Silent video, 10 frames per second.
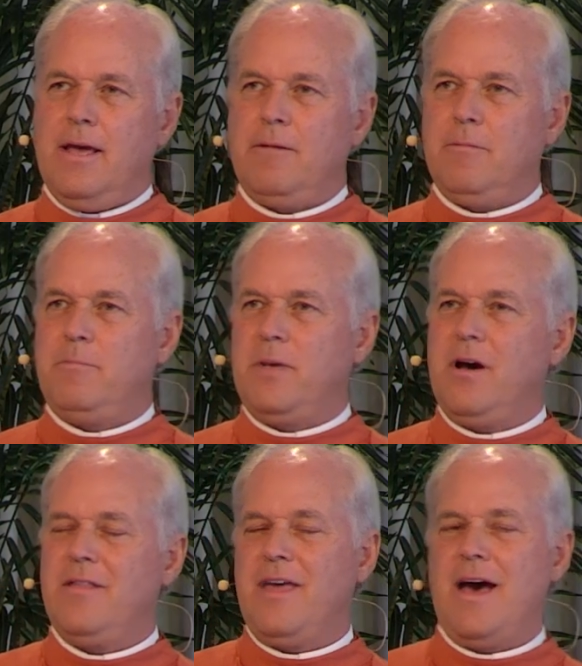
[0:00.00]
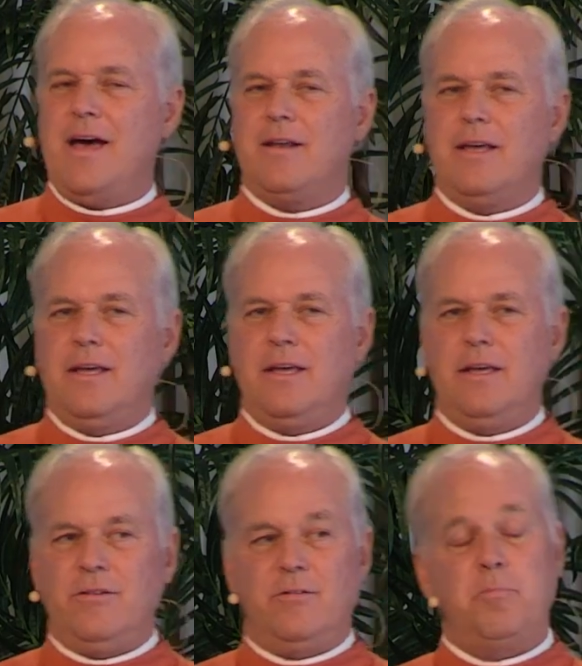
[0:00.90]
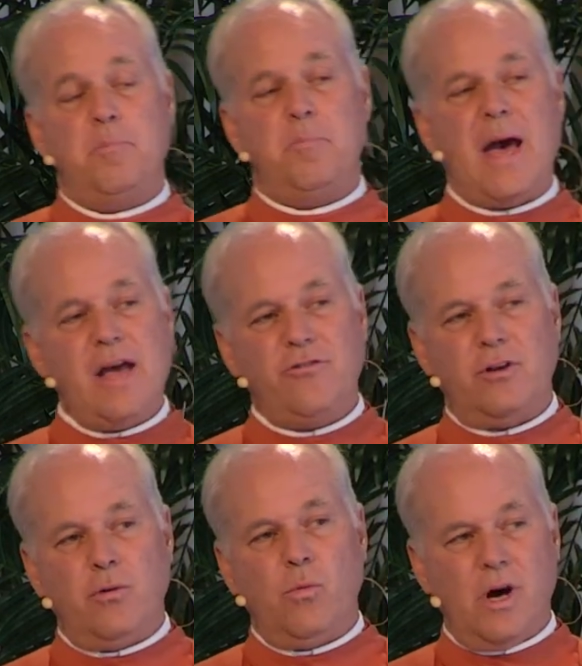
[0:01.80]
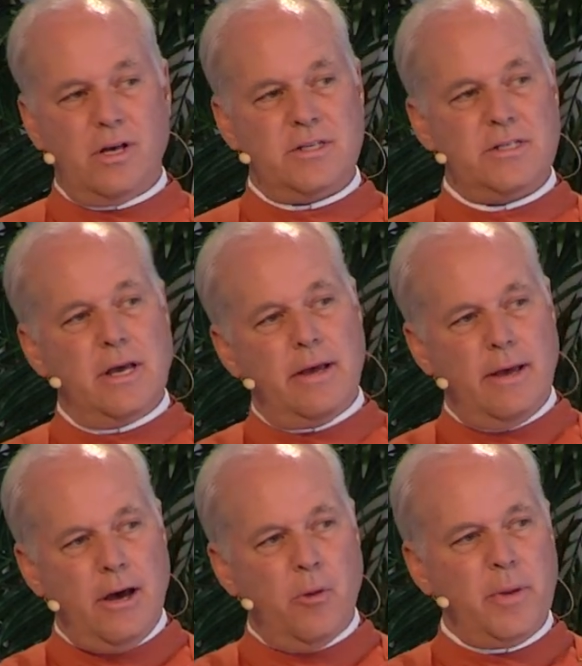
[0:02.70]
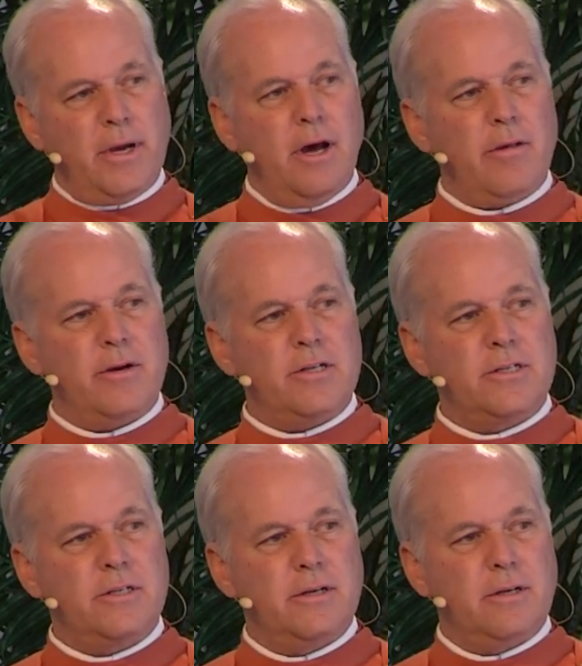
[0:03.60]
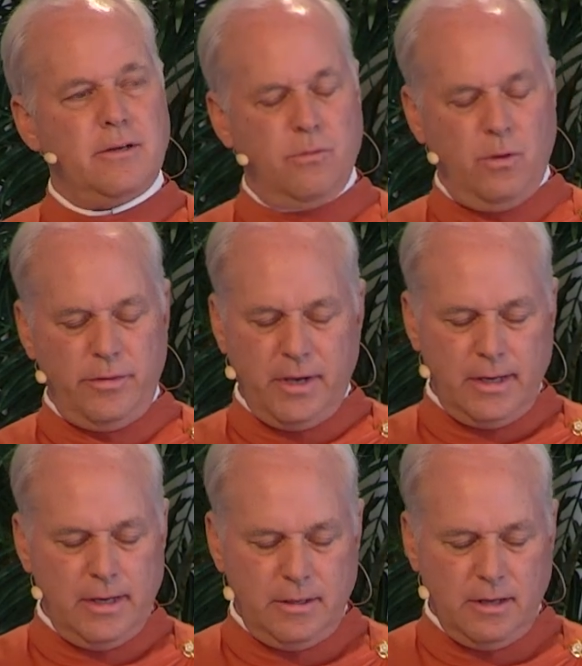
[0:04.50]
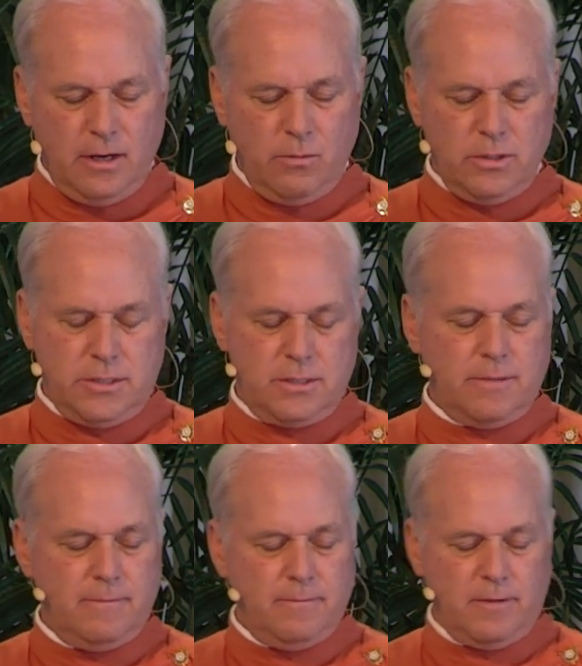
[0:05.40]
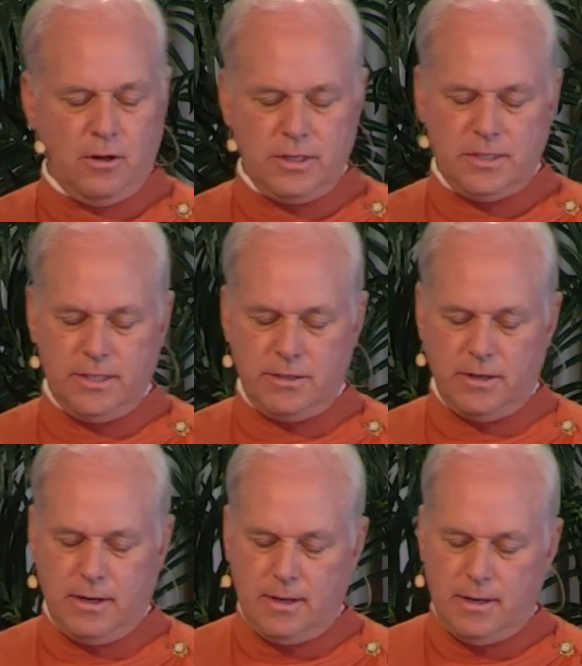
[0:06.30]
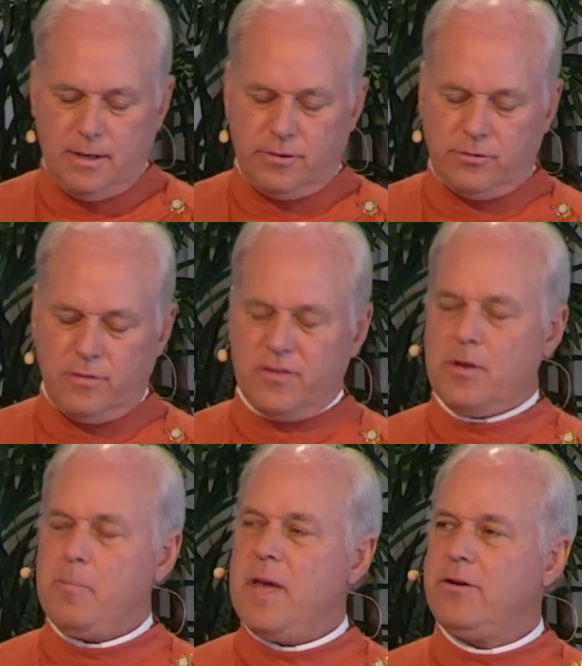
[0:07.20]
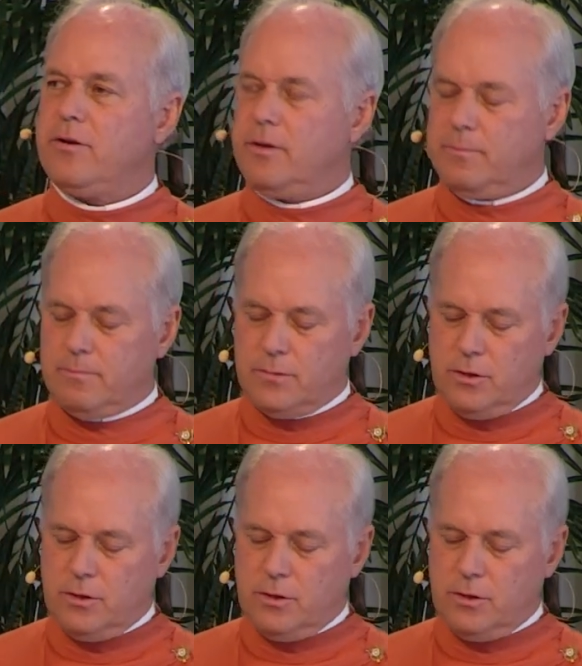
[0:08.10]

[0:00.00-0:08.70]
And beyond that, his passion was helping others. One thing he had done was volunteer to serve as a mentor